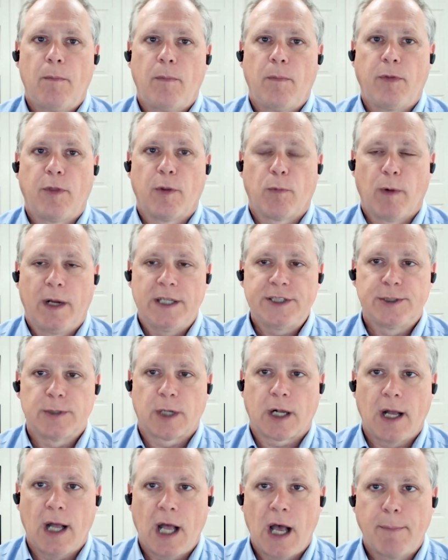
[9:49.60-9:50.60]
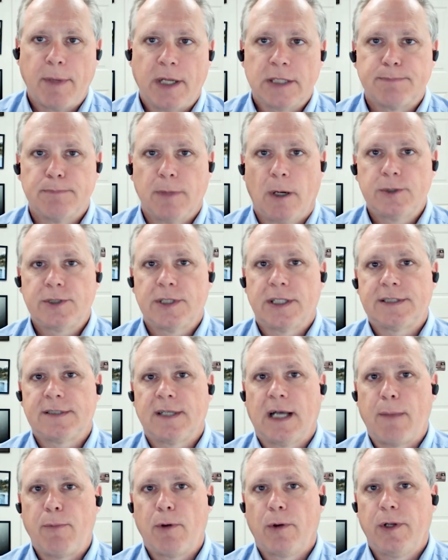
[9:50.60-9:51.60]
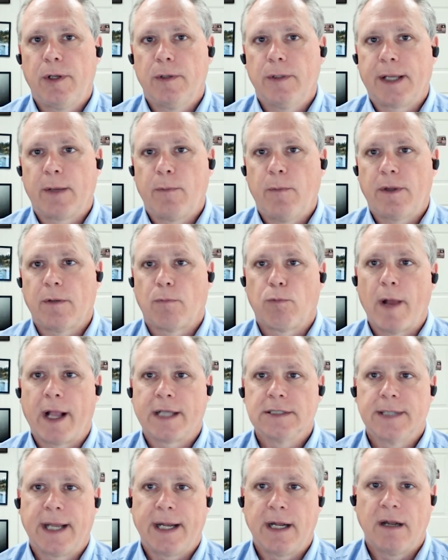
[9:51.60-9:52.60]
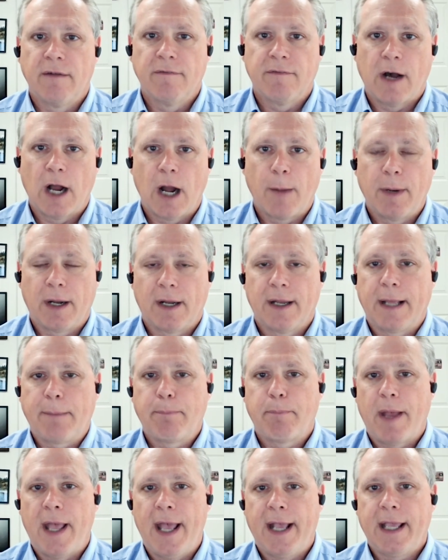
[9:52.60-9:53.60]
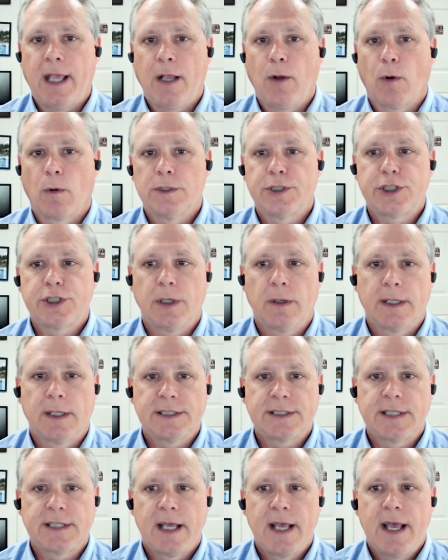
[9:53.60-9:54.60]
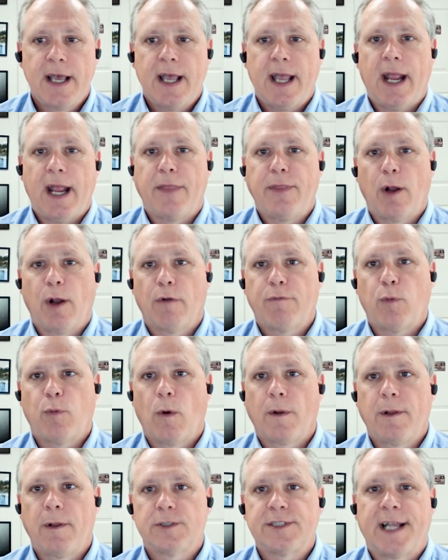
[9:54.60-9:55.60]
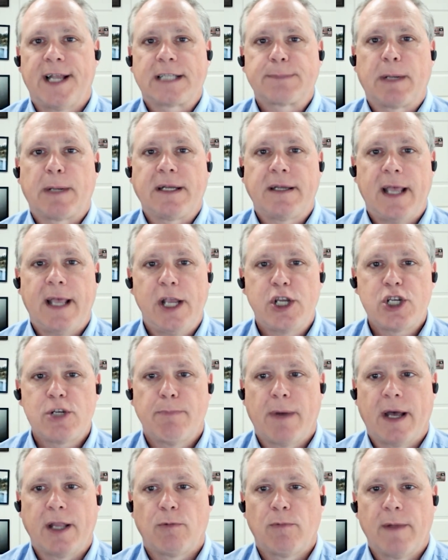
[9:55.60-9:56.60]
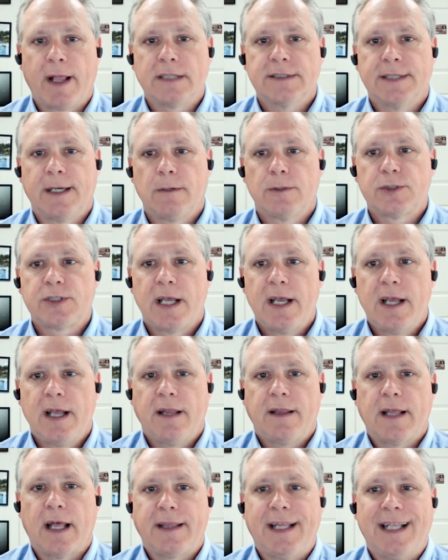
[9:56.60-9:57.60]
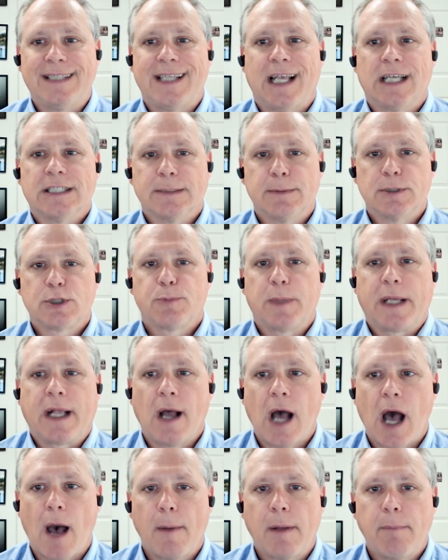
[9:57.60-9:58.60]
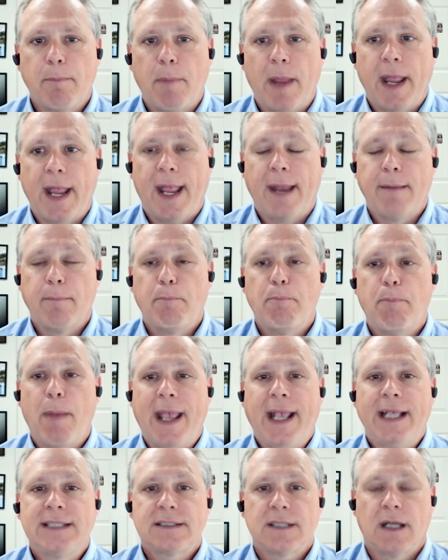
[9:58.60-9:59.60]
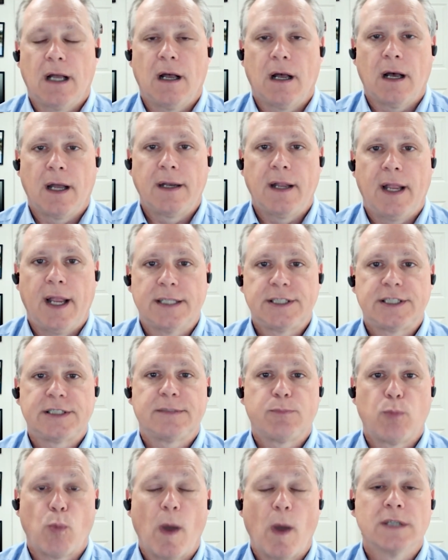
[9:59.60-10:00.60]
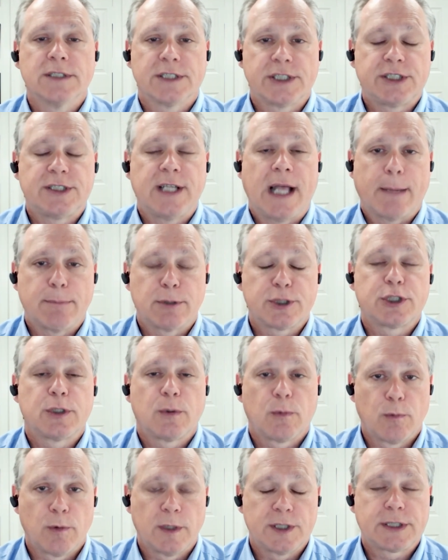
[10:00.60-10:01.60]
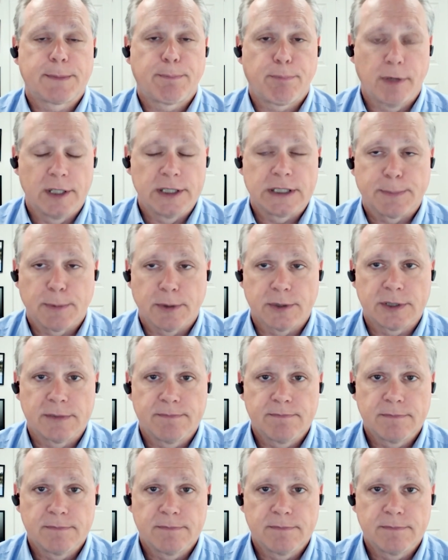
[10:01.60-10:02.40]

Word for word: the reason they're common is most of the time you're doing it with a regulated environment like banking or insurance, and therefore there's an expectation by the regulators that these elements will be common and based on well-established risk principles.